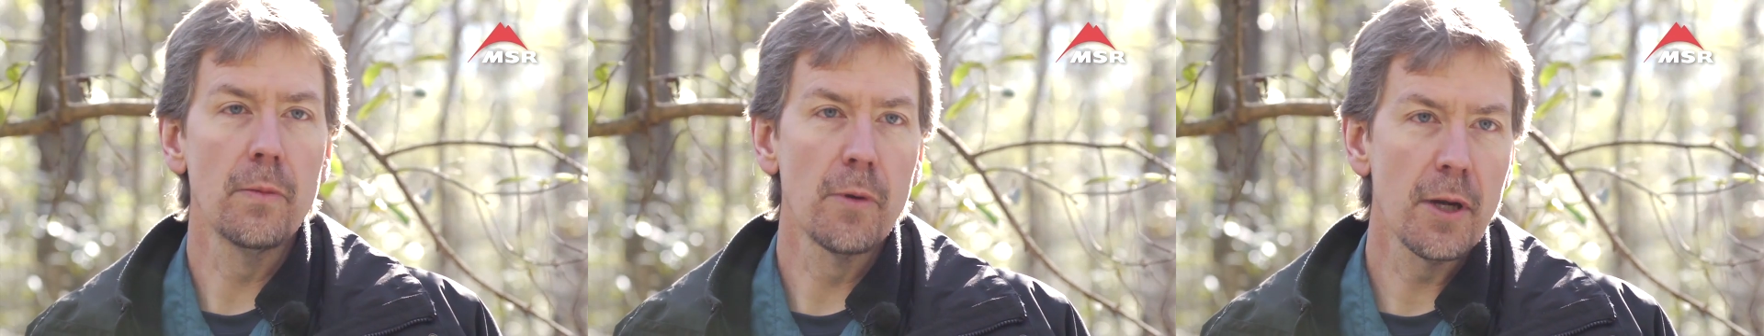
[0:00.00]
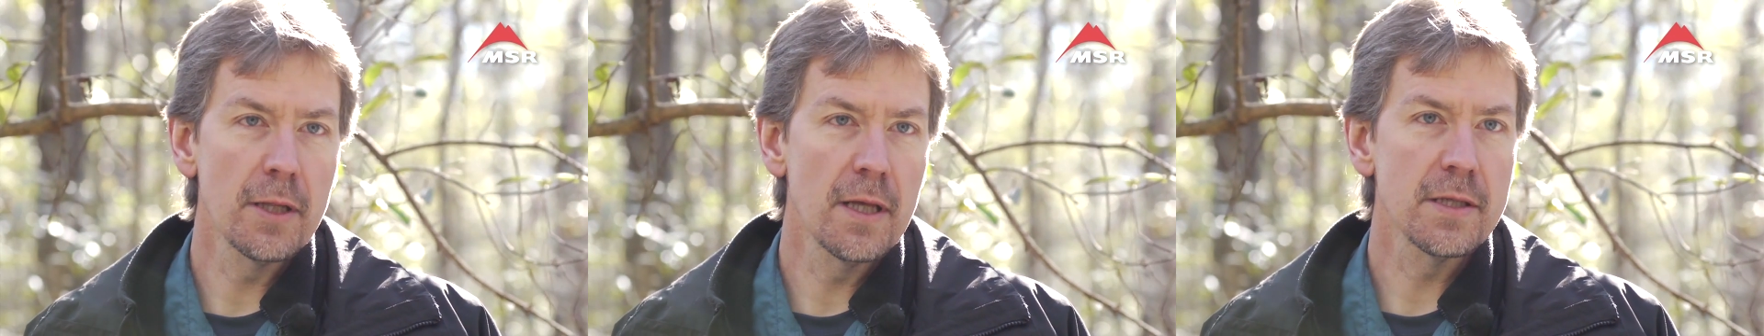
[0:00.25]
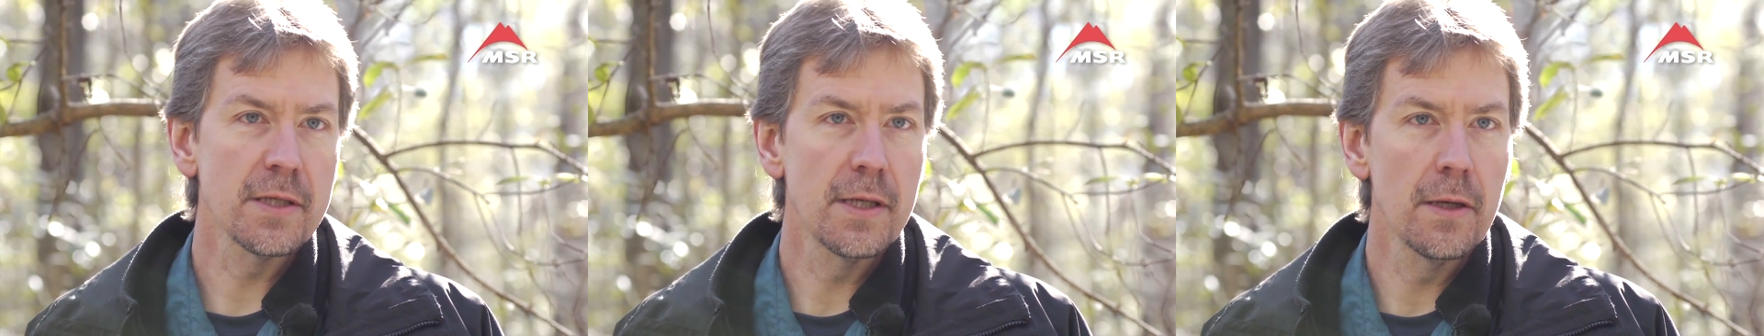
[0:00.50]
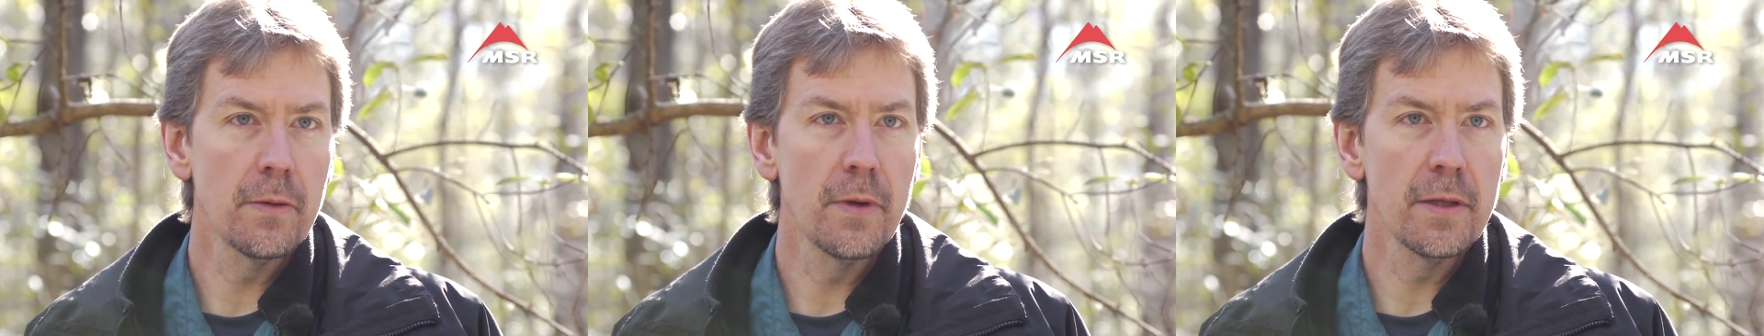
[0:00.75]
You'll bring
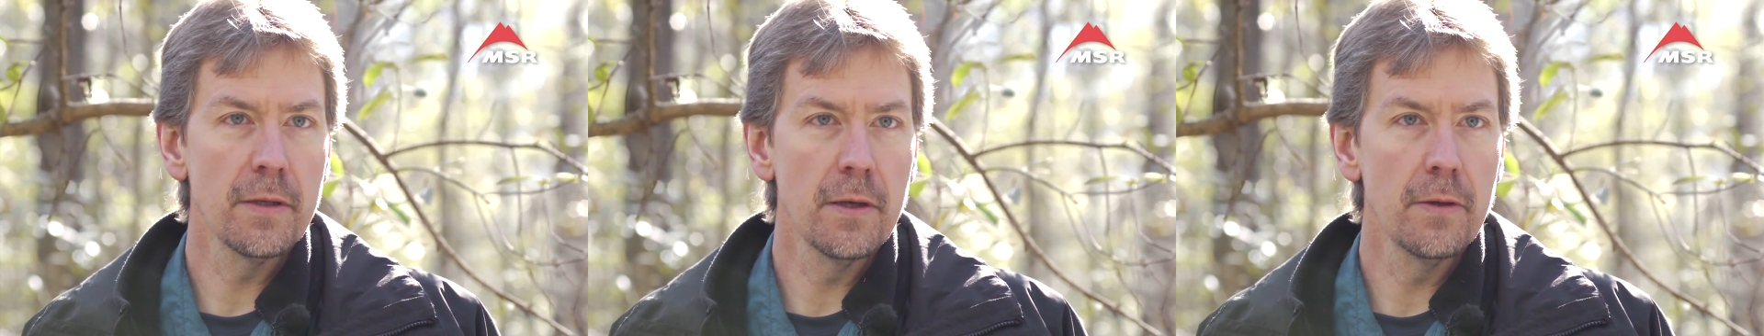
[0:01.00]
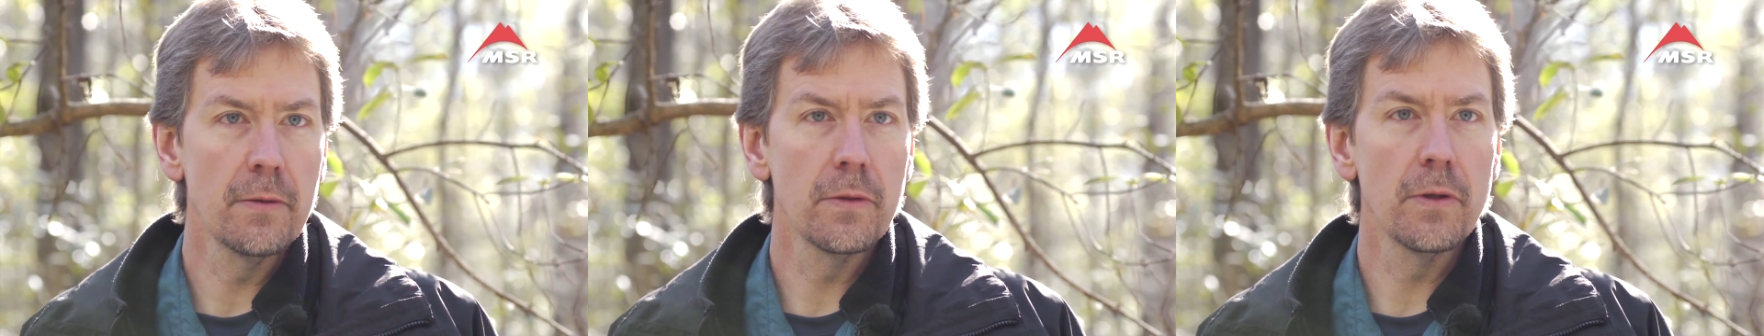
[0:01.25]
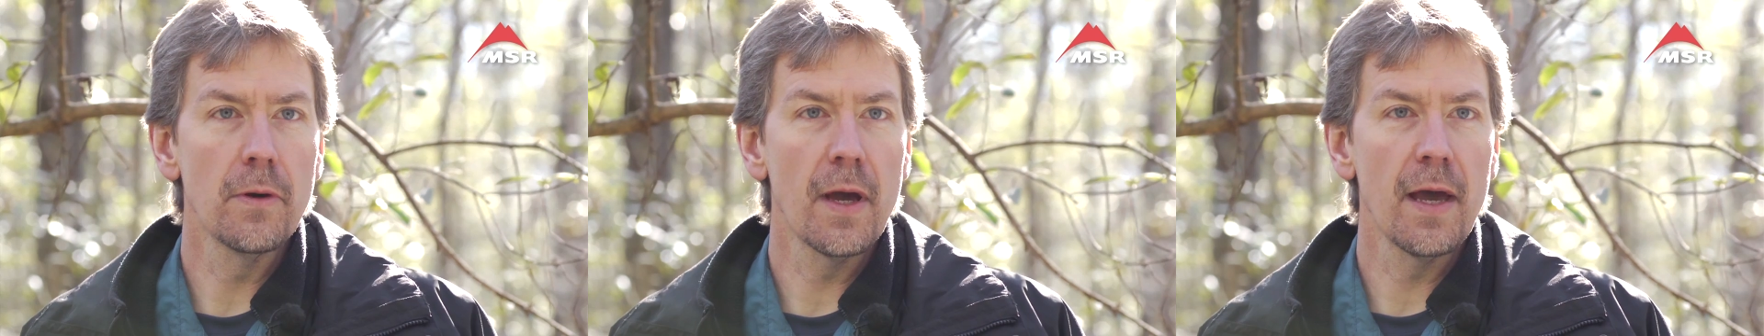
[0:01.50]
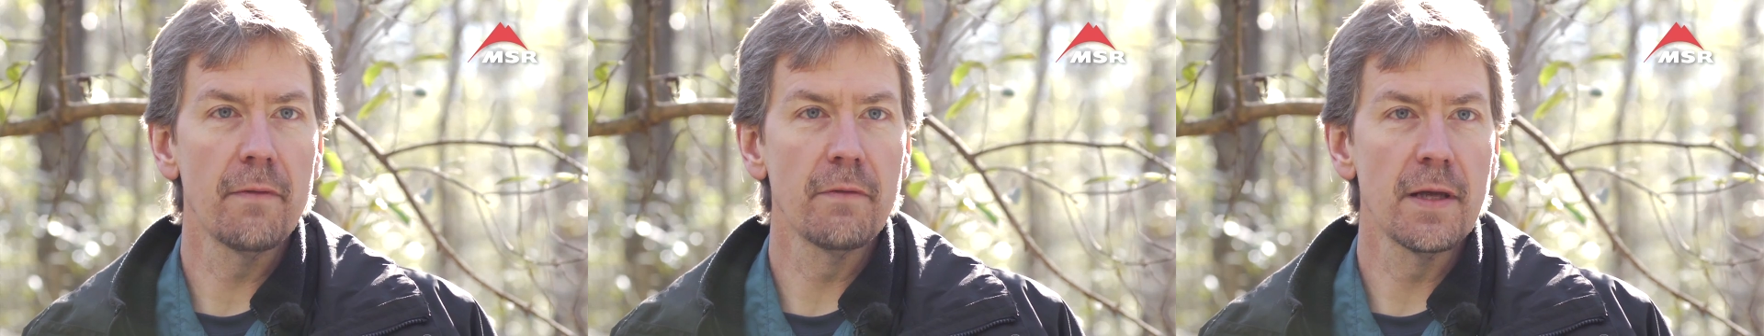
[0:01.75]
less gear with you,
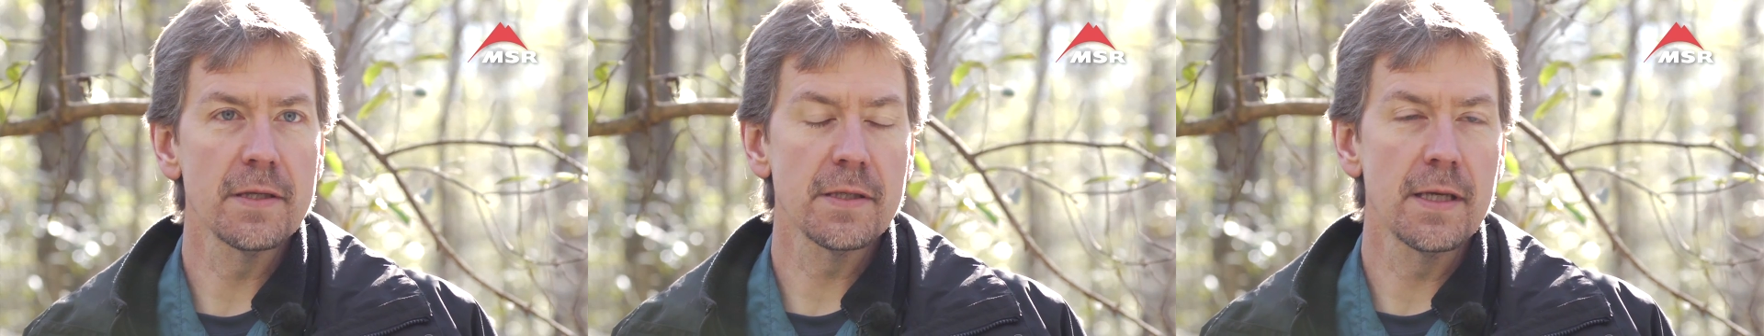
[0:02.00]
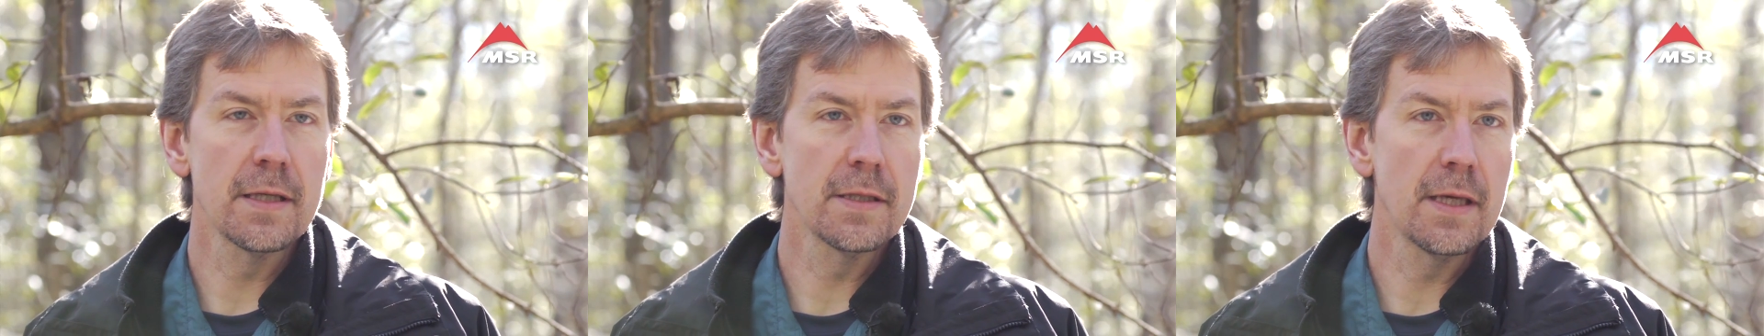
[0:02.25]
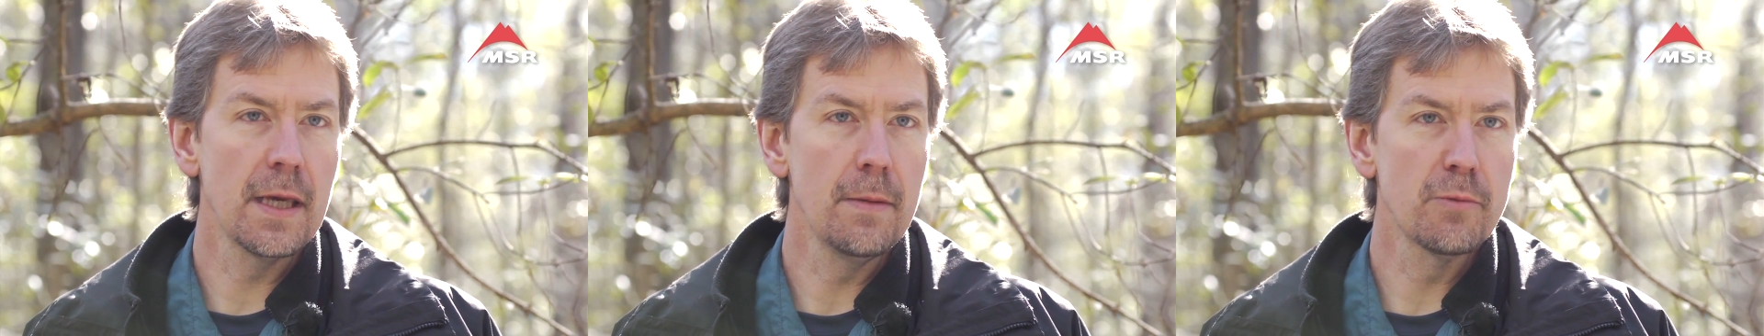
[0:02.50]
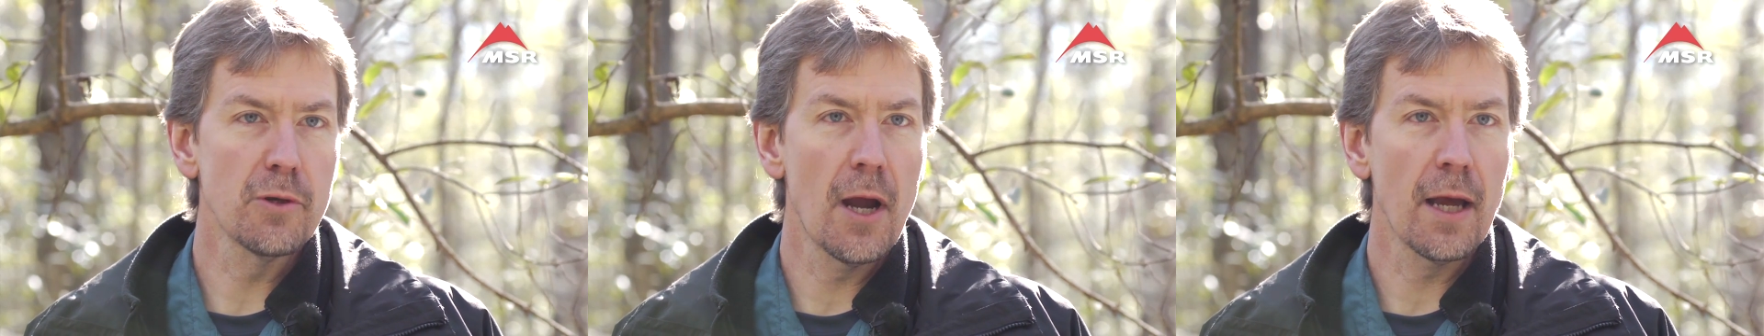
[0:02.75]
you'll have less things to
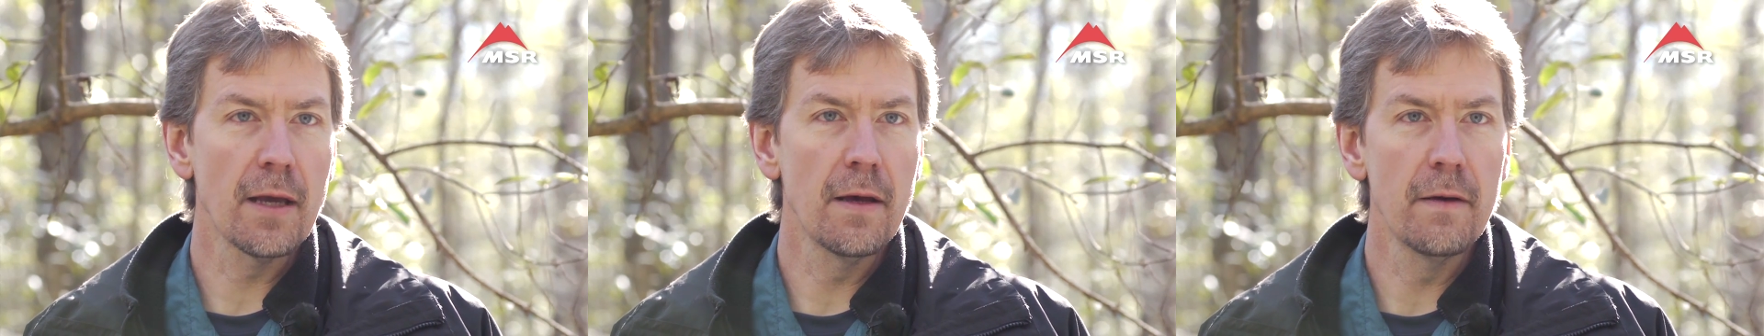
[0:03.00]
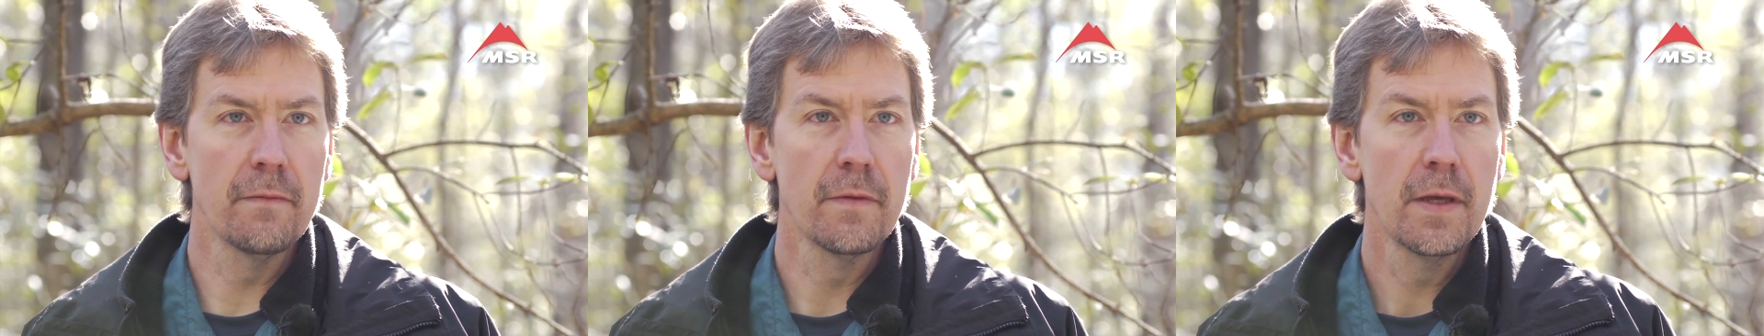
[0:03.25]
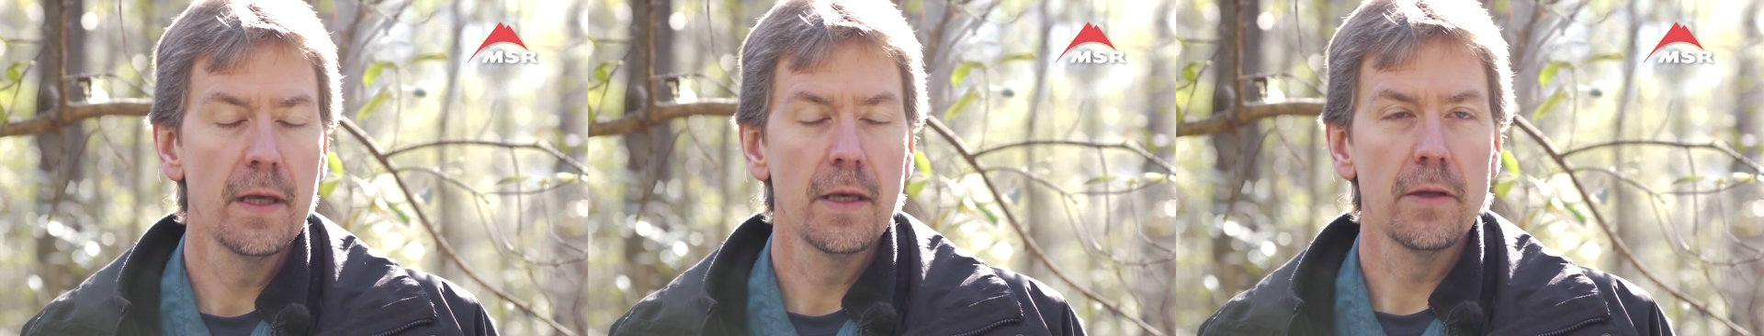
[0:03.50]
keep track of,